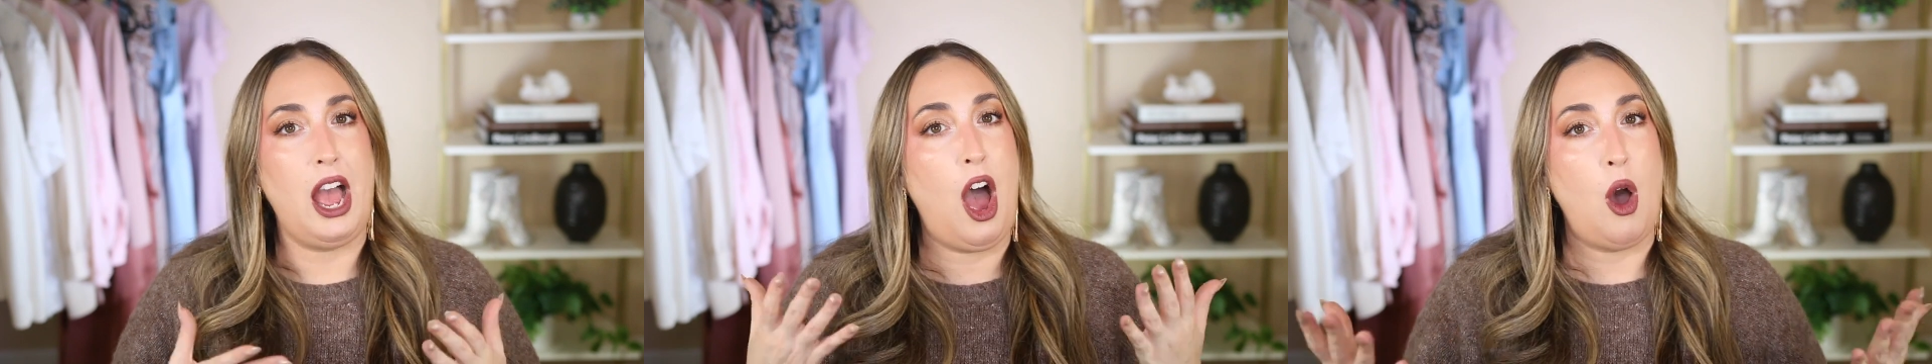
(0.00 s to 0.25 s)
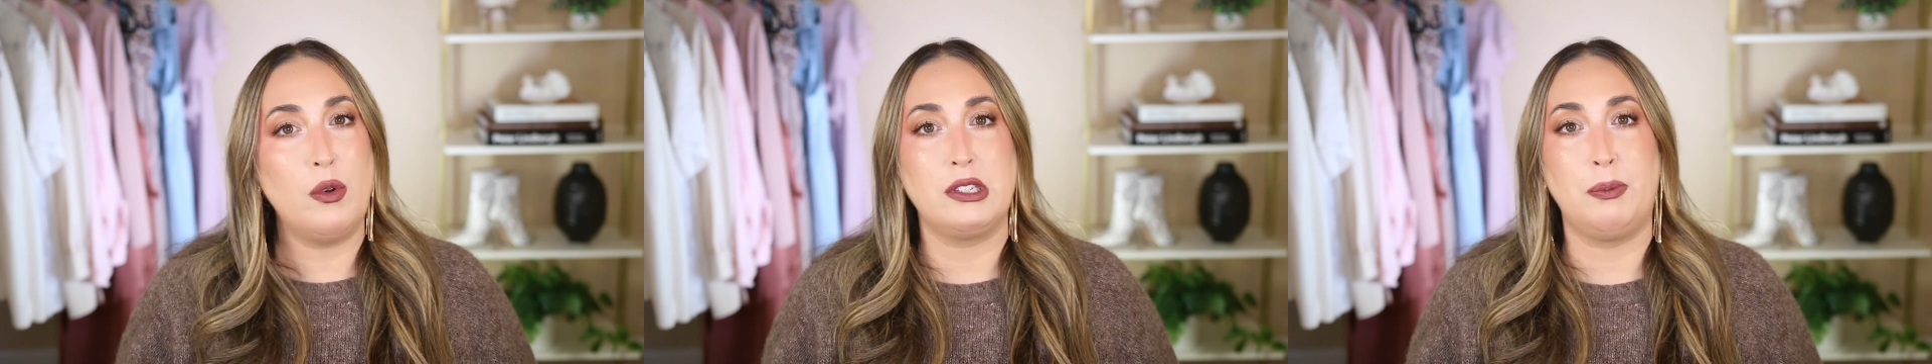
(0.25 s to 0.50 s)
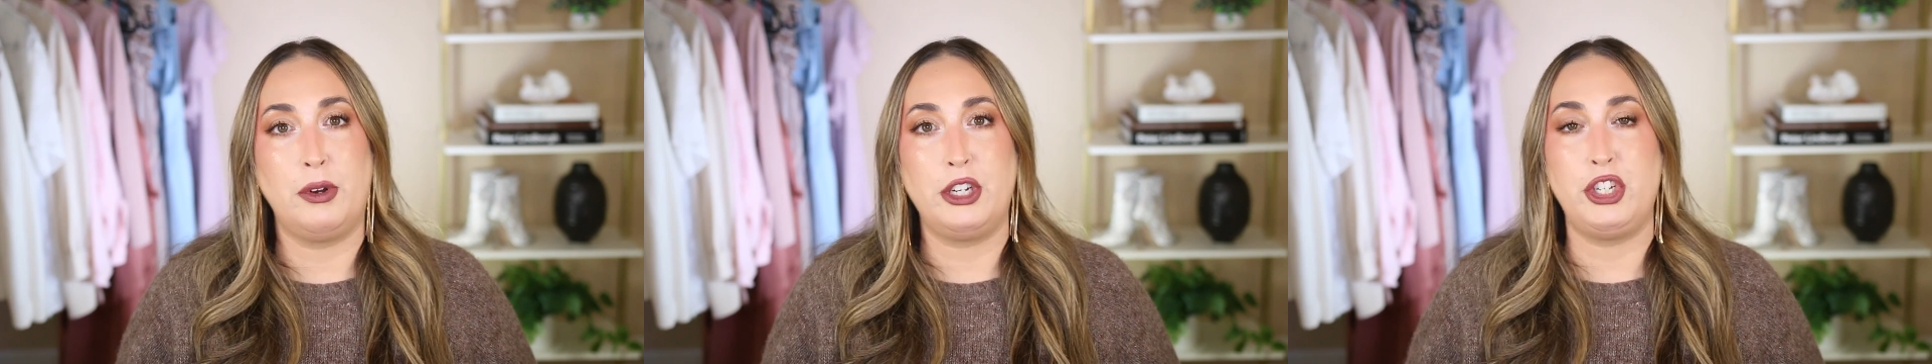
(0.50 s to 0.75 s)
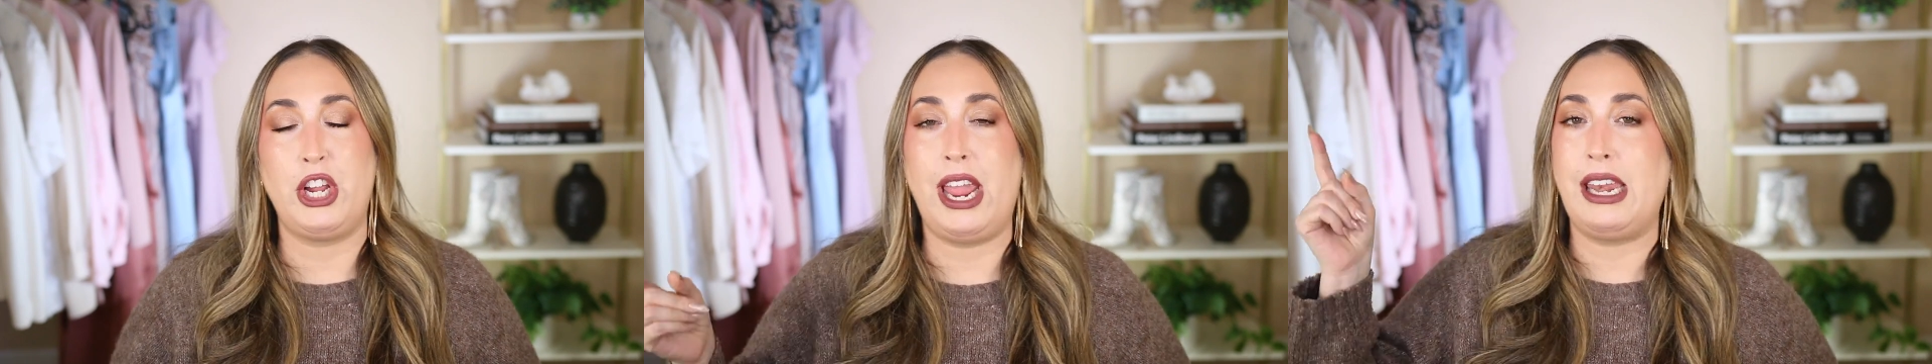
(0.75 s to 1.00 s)
I always
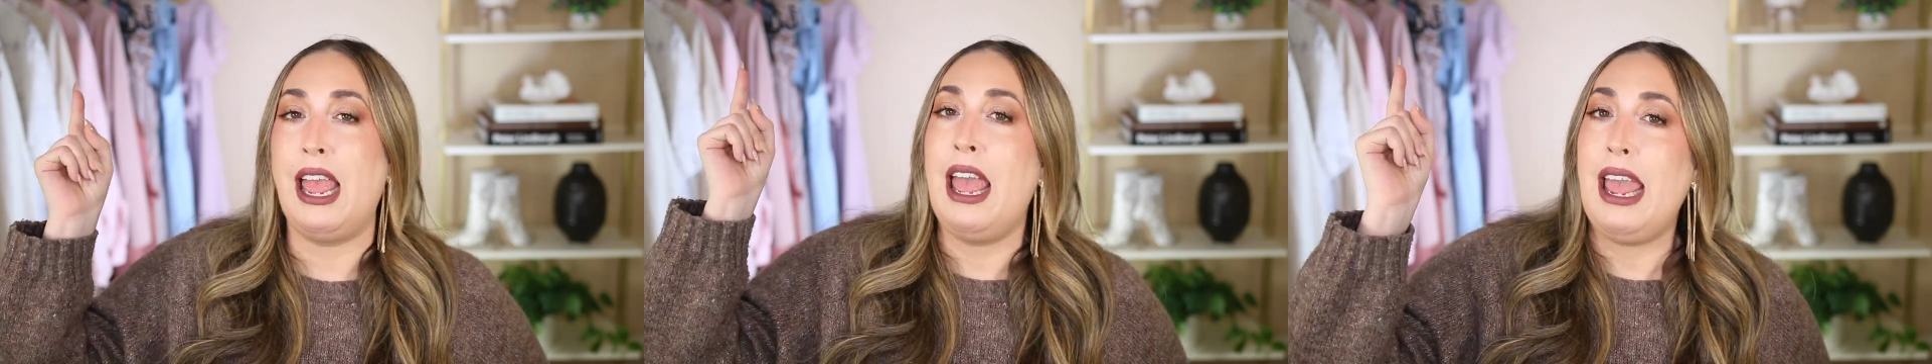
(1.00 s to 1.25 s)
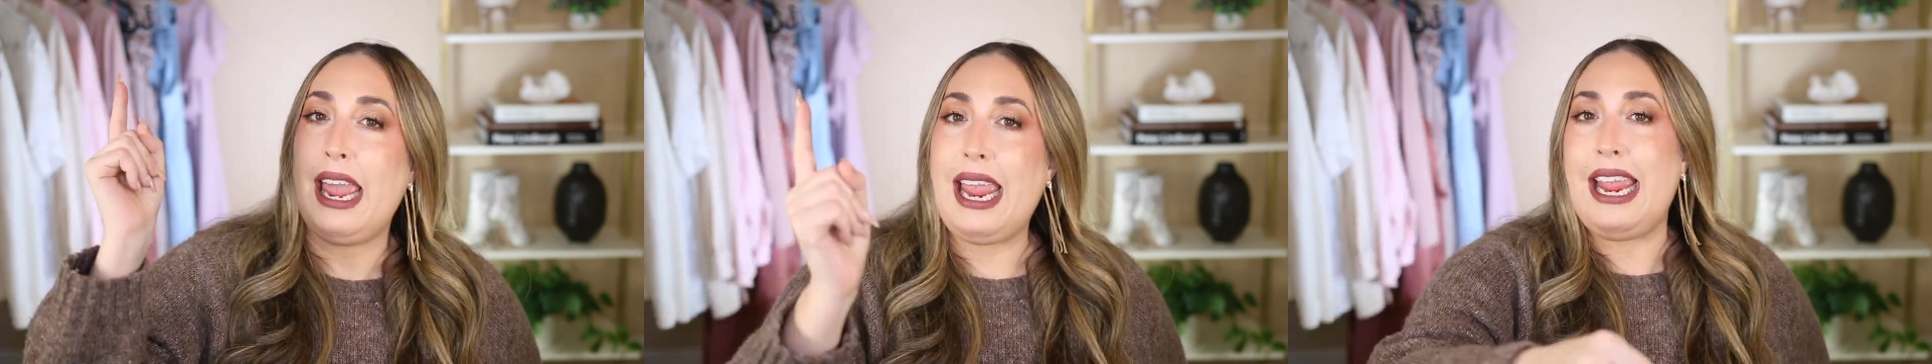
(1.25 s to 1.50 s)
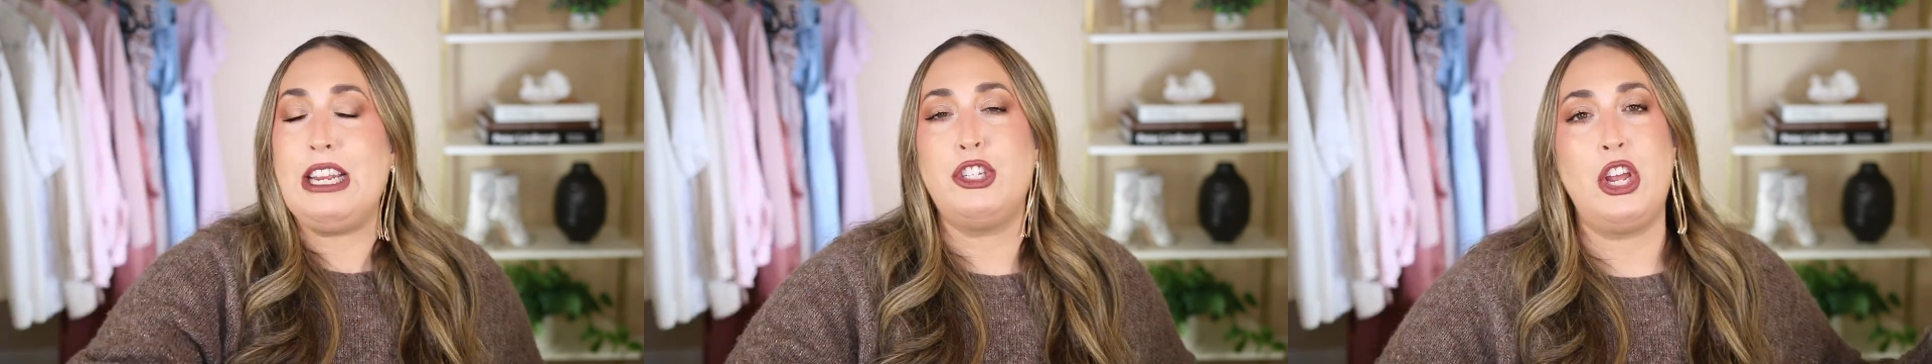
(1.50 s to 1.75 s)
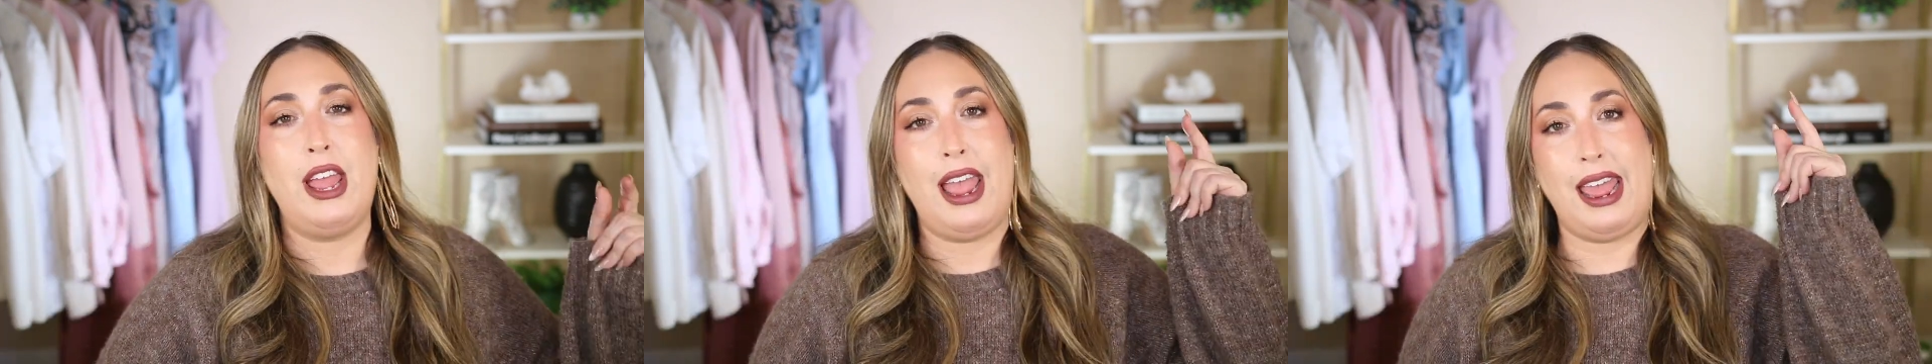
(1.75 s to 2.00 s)
appreciate each